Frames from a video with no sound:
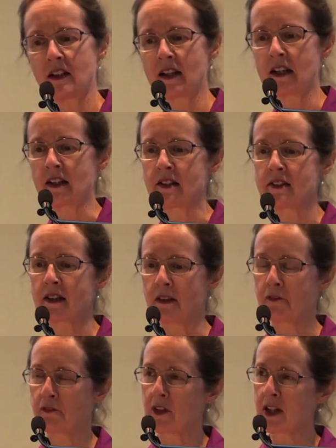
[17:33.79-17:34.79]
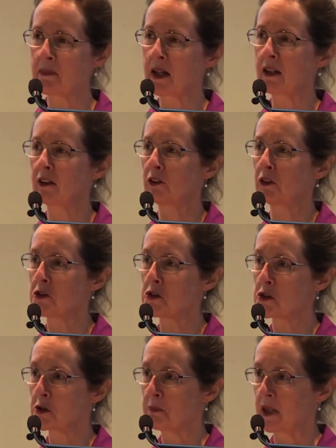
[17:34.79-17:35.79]
that is a female
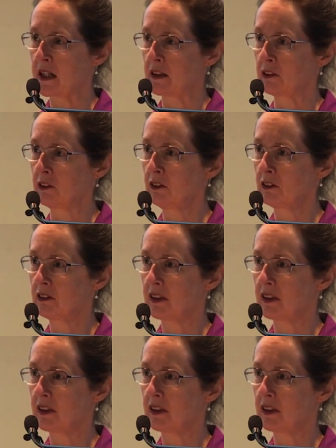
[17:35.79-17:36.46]
to male,